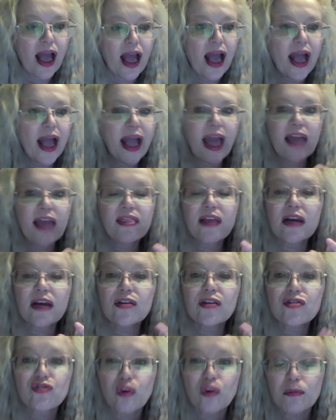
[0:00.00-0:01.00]
And that is
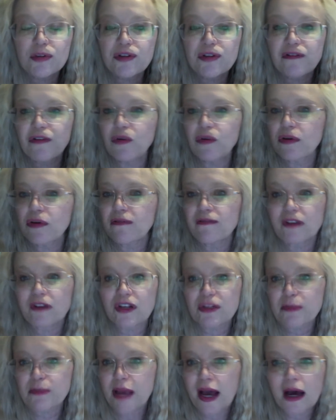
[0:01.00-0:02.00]
so much food. It
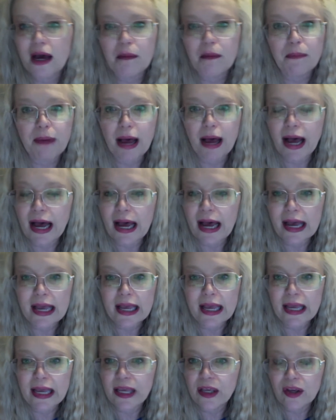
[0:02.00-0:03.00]
fills me up.
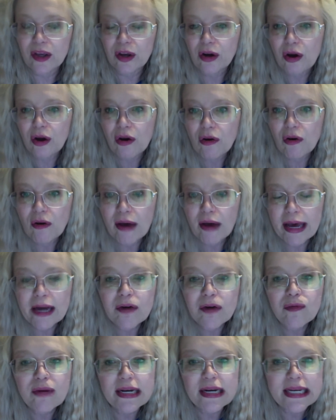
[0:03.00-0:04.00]
You know, I
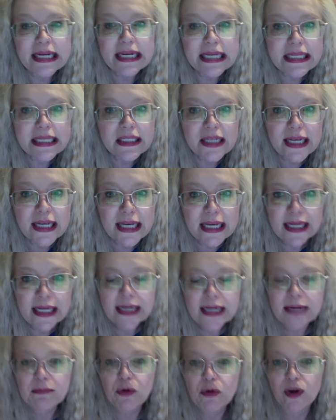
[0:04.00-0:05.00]
don't really need to eat
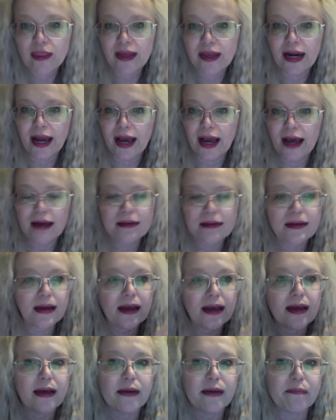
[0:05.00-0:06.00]
any more than that.
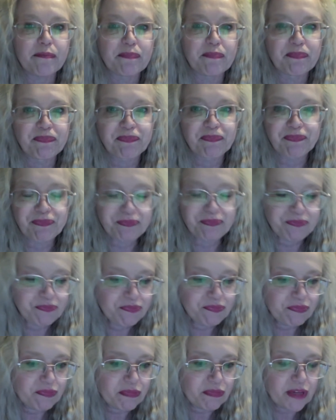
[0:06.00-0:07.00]
And
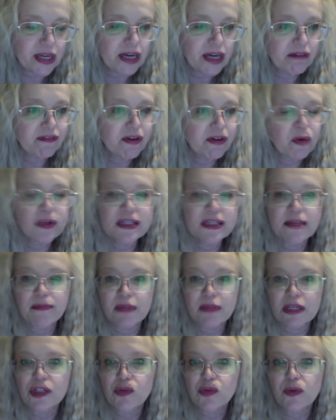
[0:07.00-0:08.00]
if I want
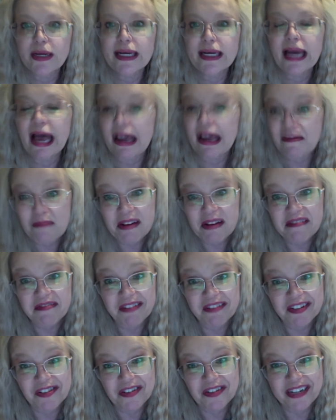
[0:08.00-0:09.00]
something sweet, I have my
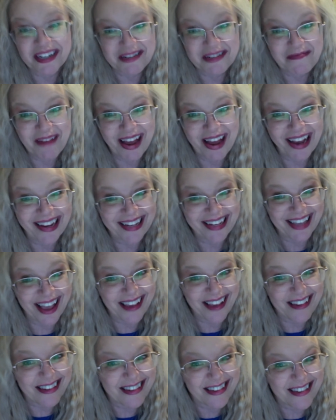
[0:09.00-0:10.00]
fig tree in the back.
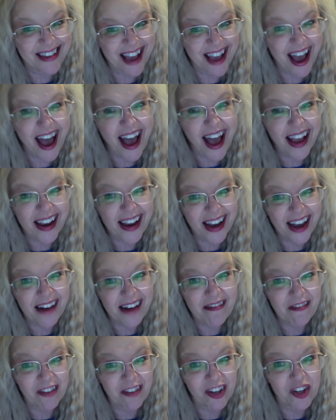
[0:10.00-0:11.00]
Yes, I got
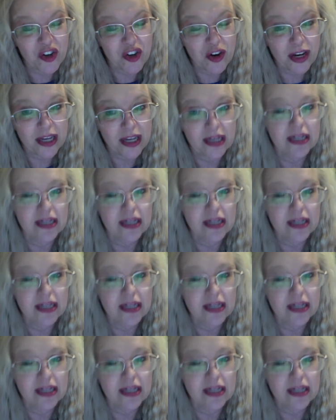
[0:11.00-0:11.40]
a fig tree.